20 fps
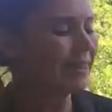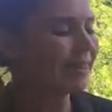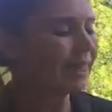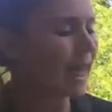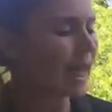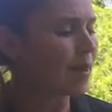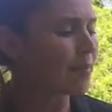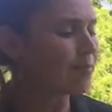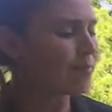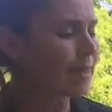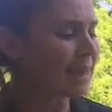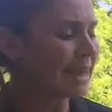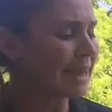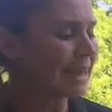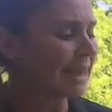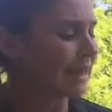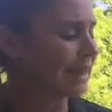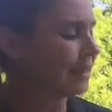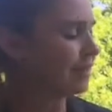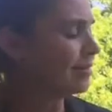that
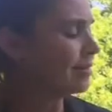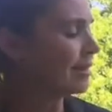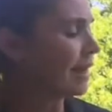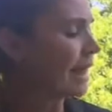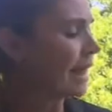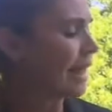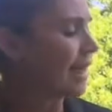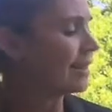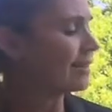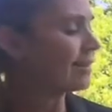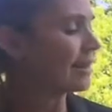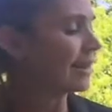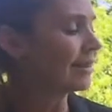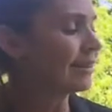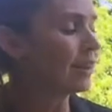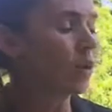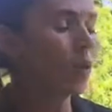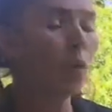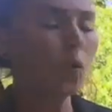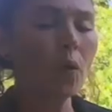means is that
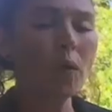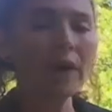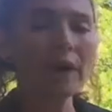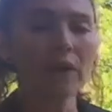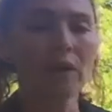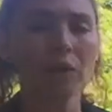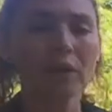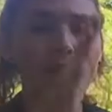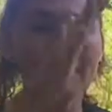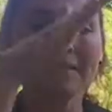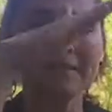the oil can